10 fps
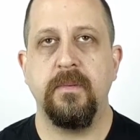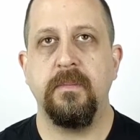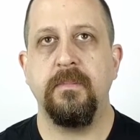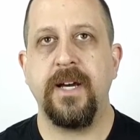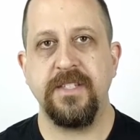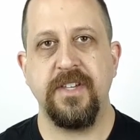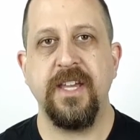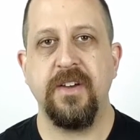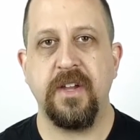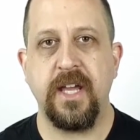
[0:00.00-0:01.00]
my
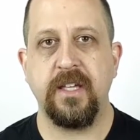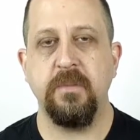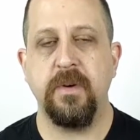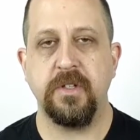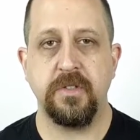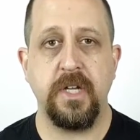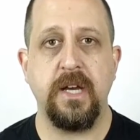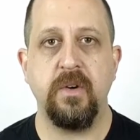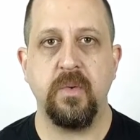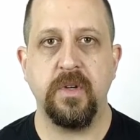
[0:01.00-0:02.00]
take on acupuncture and
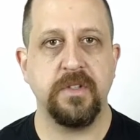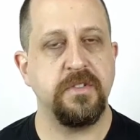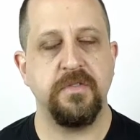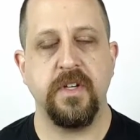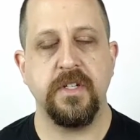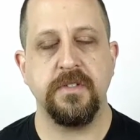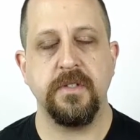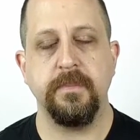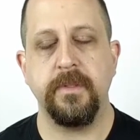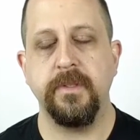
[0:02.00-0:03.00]
how it works is very
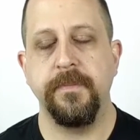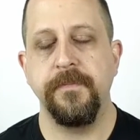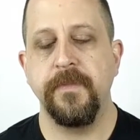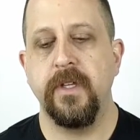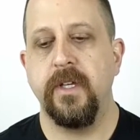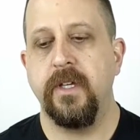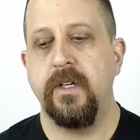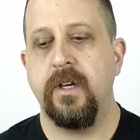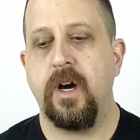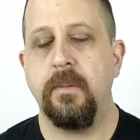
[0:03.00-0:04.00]
simple.
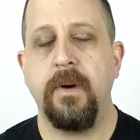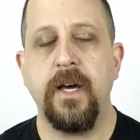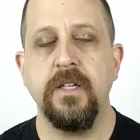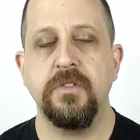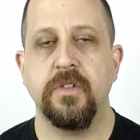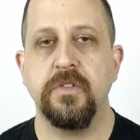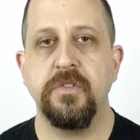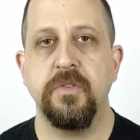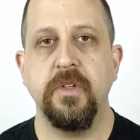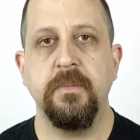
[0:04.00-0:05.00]
Our bodies are
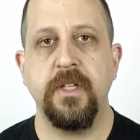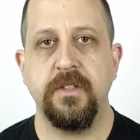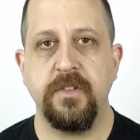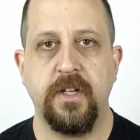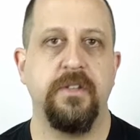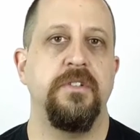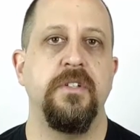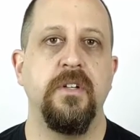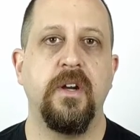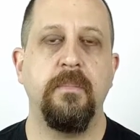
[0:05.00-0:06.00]
extremely
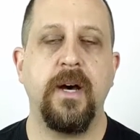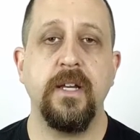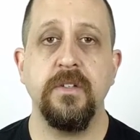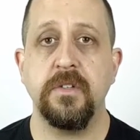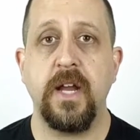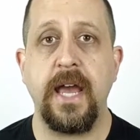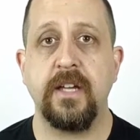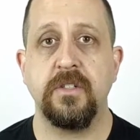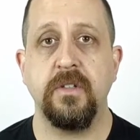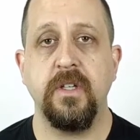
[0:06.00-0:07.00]
intelligent. Our bodies are
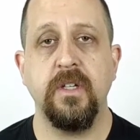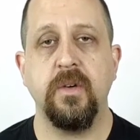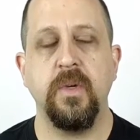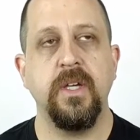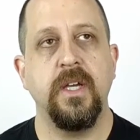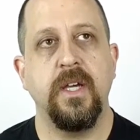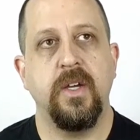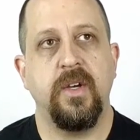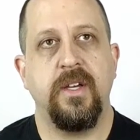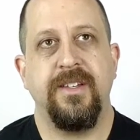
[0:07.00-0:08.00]
actually,
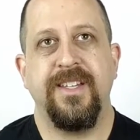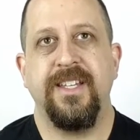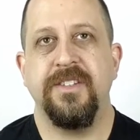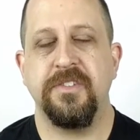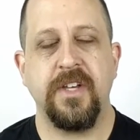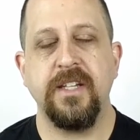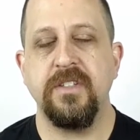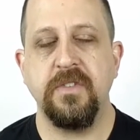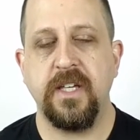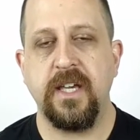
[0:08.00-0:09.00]
in the
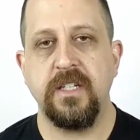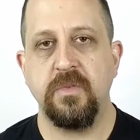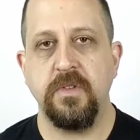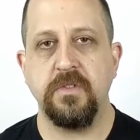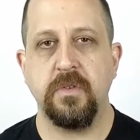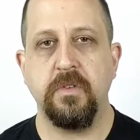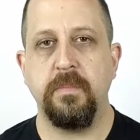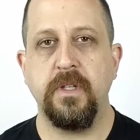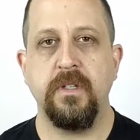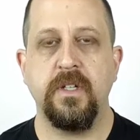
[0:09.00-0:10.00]
scientific age, we've sort
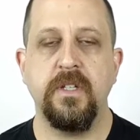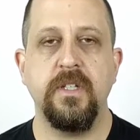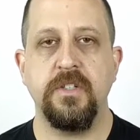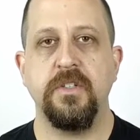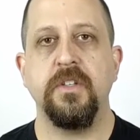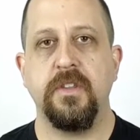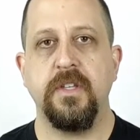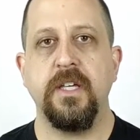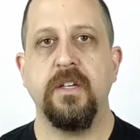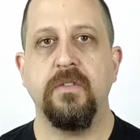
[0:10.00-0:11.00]
of been conditioned to
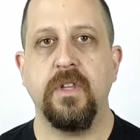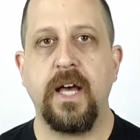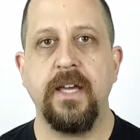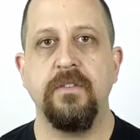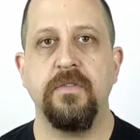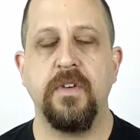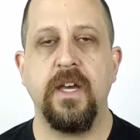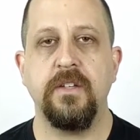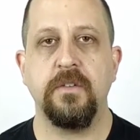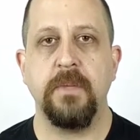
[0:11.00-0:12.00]
think of life
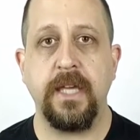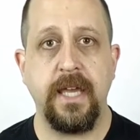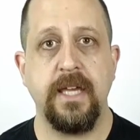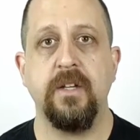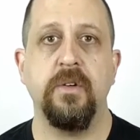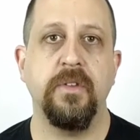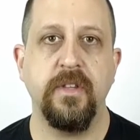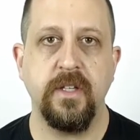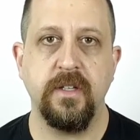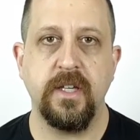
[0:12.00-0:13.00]
as a mechanical
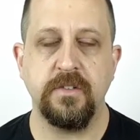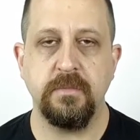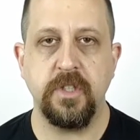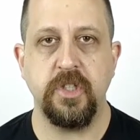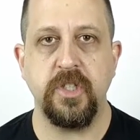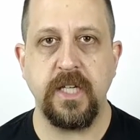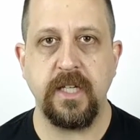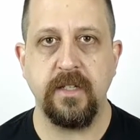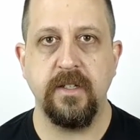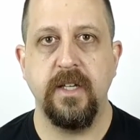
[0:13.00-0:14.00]
thing, as a
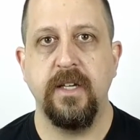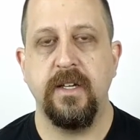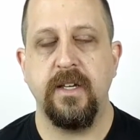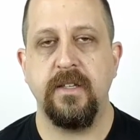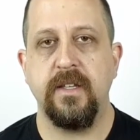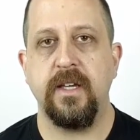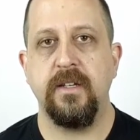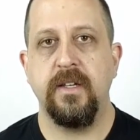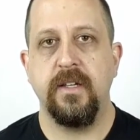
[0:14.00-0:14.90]
machine, and that,